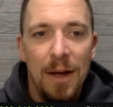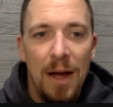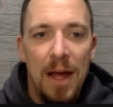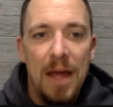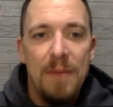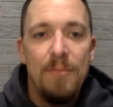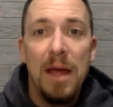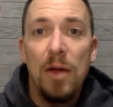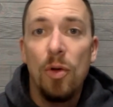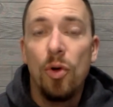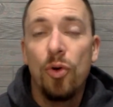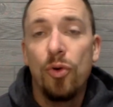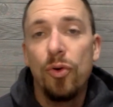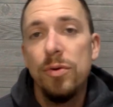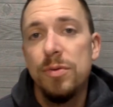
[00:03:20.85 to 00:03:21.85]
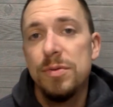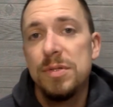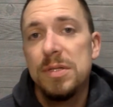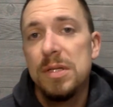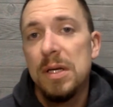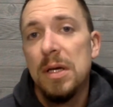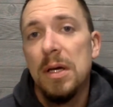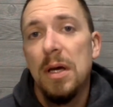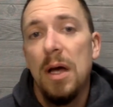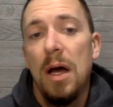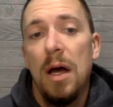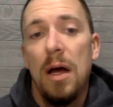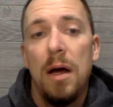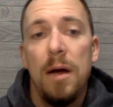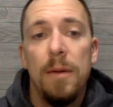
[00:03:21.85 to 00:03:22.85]
And Michael Cruz.
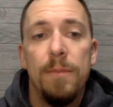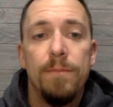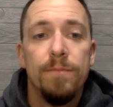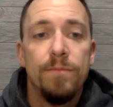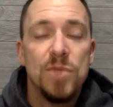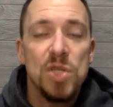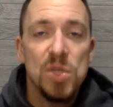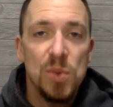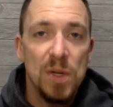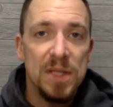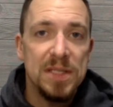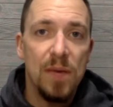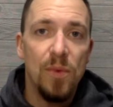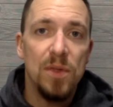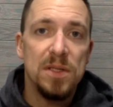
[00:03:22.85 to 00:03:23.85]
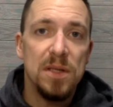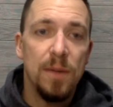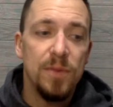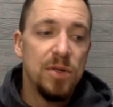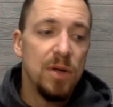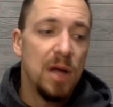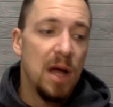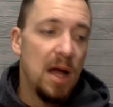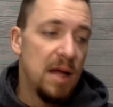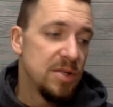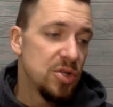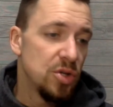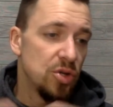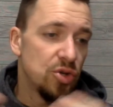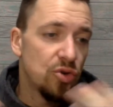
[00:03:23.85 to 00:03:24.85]
Um, just want to say what's up to you
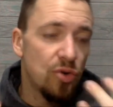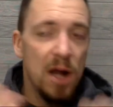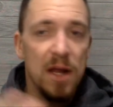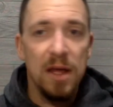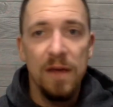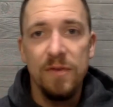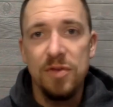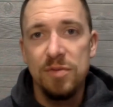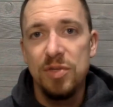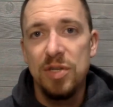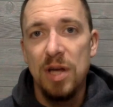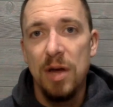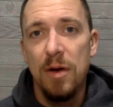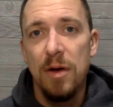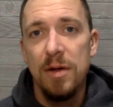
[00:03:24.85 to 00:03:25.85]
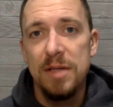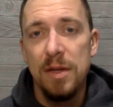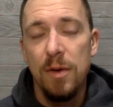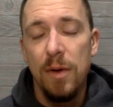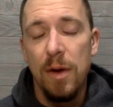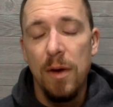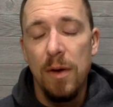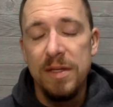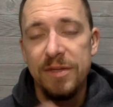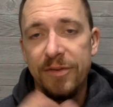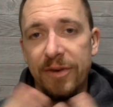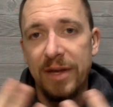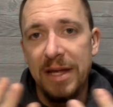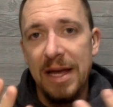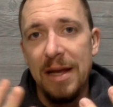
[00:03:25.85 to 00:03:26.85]
guys. Try to give some shout outs. I know I always
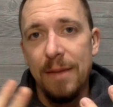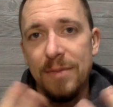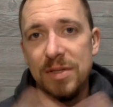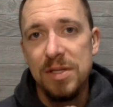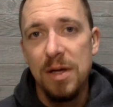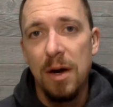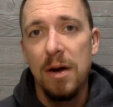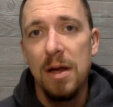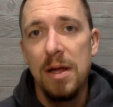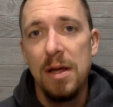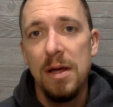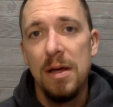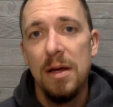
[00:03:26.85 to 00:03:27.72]
forget. I'm sorry.